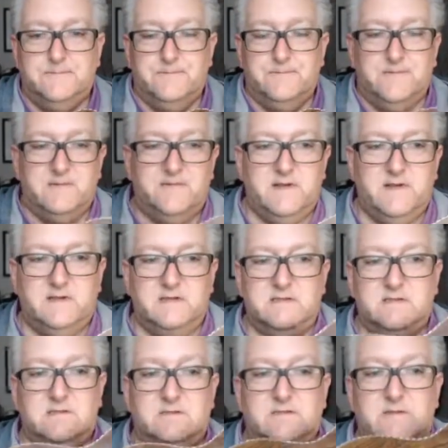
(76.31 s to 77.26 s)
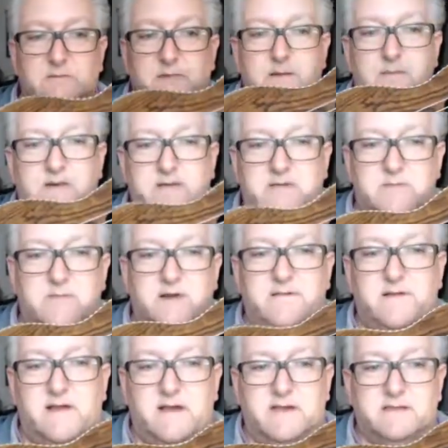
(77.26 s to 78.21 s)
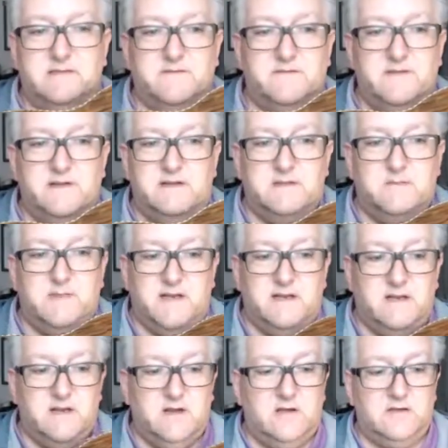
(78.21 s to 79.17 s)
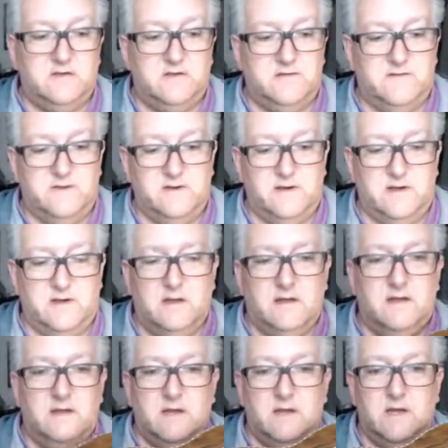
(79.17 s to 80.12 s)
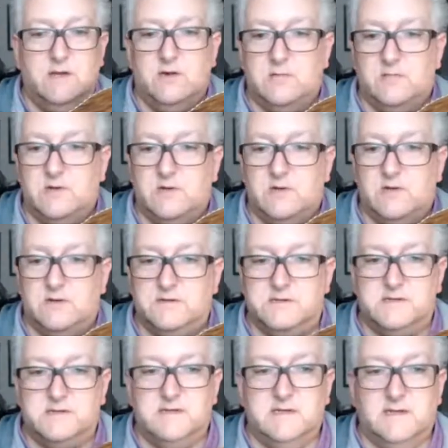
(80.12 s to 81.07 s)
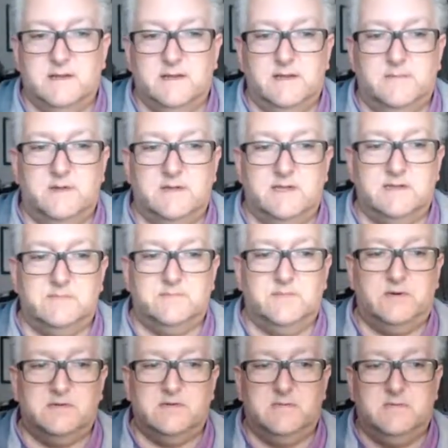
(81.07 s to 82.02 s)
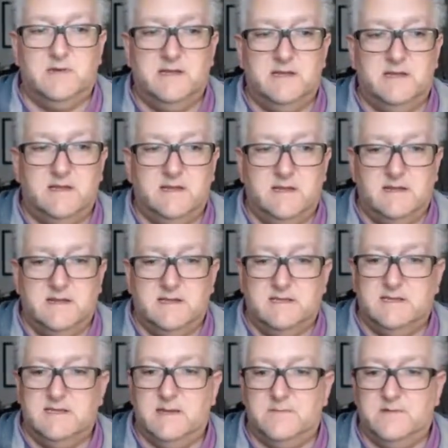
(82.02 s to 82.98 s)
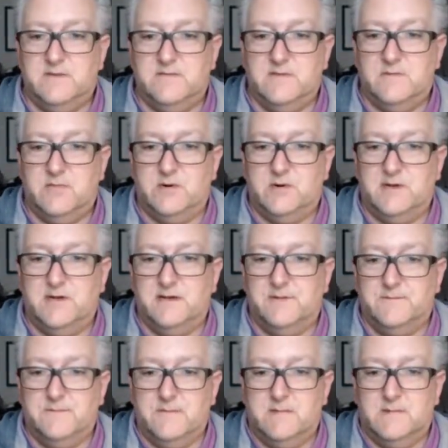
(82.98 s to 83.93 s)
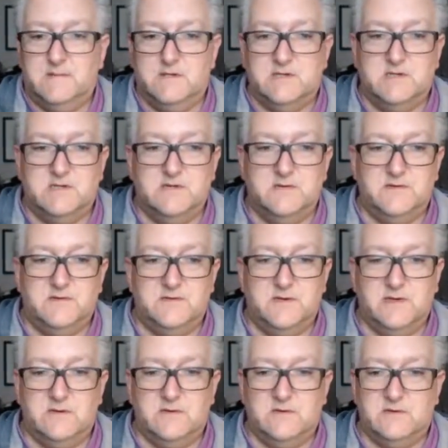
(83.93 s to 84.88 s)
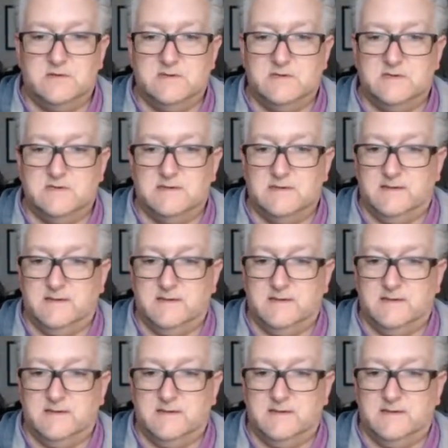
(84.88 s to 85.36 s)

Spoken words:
It feels to my hands feels a bit larger for a normal concert, but that's possibly the depth of the body, which is 2 3/4